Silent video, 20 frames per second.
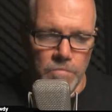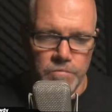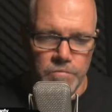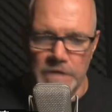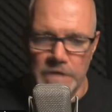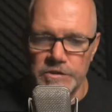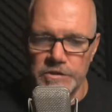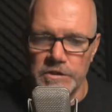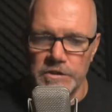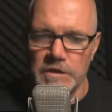
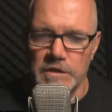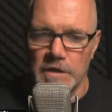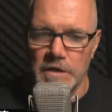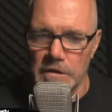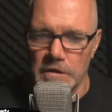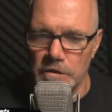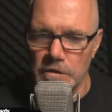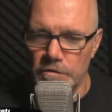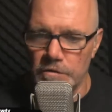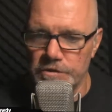Russian
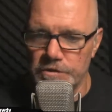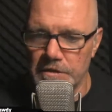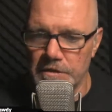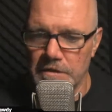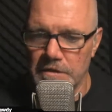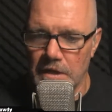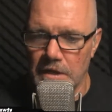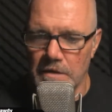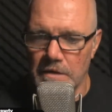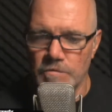collusion
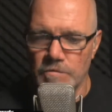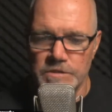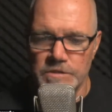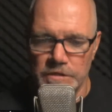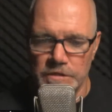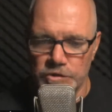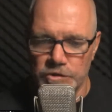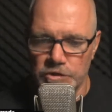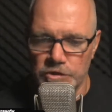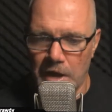thing was
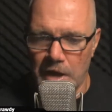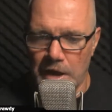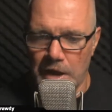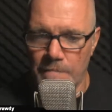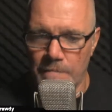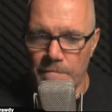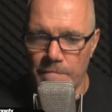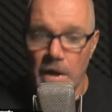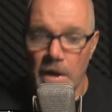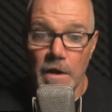a
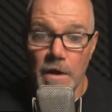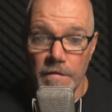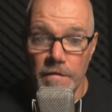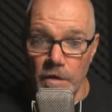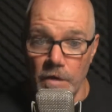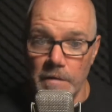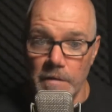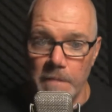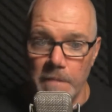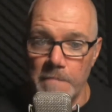sham. The
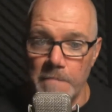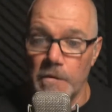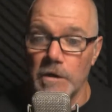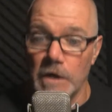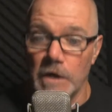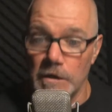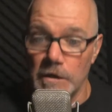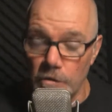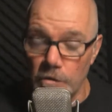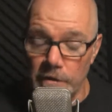only people
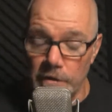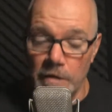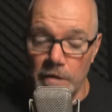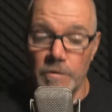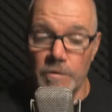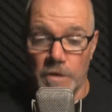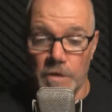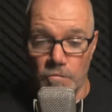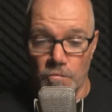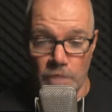colluding
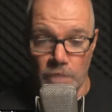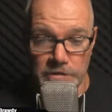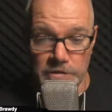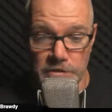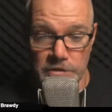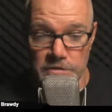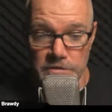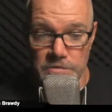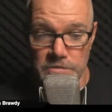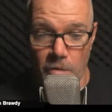with the
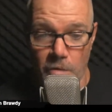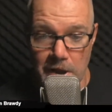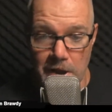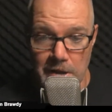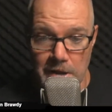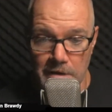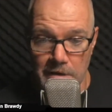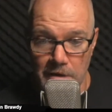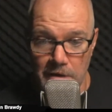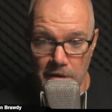Russians,
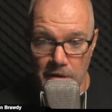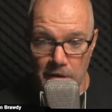Wayne,